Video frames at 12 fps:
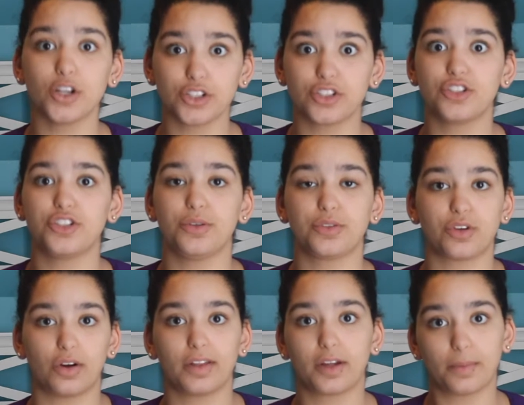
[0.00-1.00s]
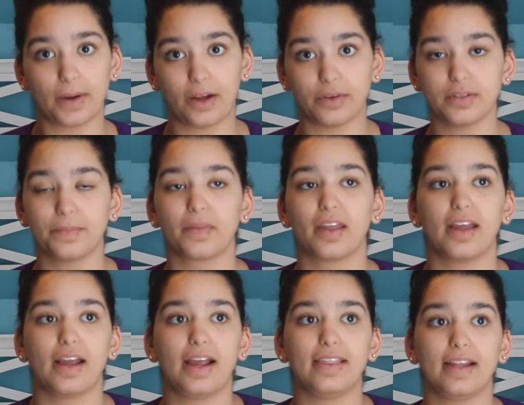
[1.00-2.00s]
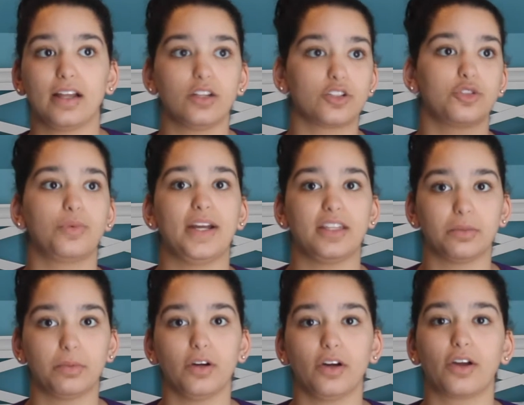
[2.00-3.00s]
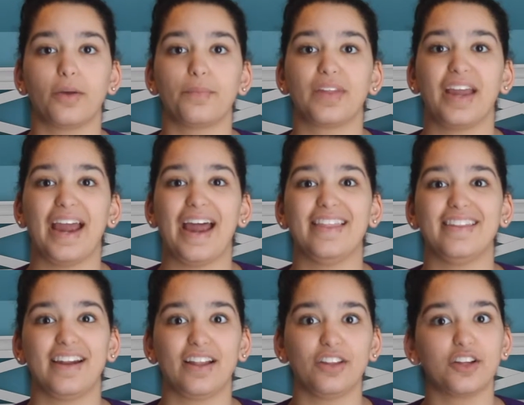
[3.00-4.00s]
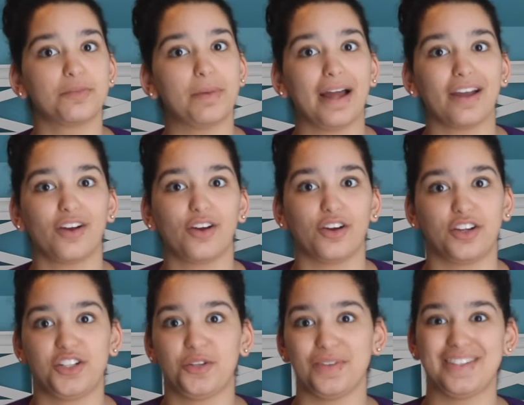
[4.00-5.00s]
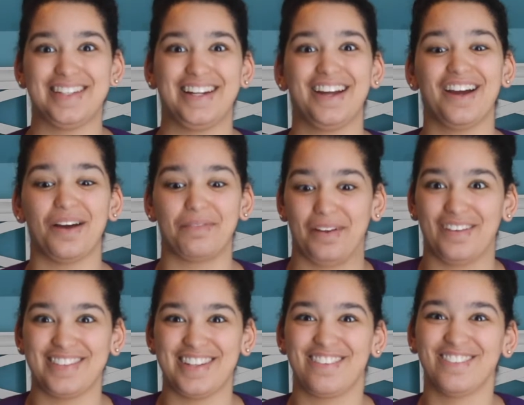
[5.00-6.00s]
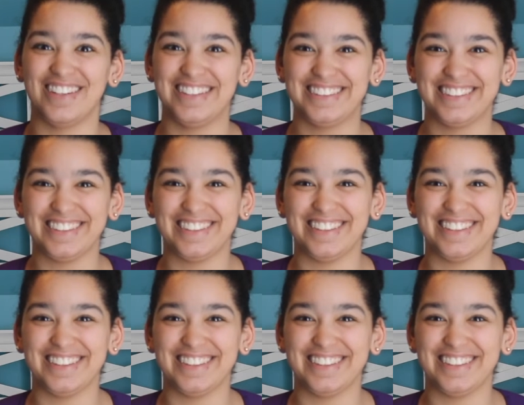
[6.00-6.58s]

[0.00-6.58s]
first she was crawling around, and then I looked away at the book, and then I looked back at her and she was sitting up. I was like, what?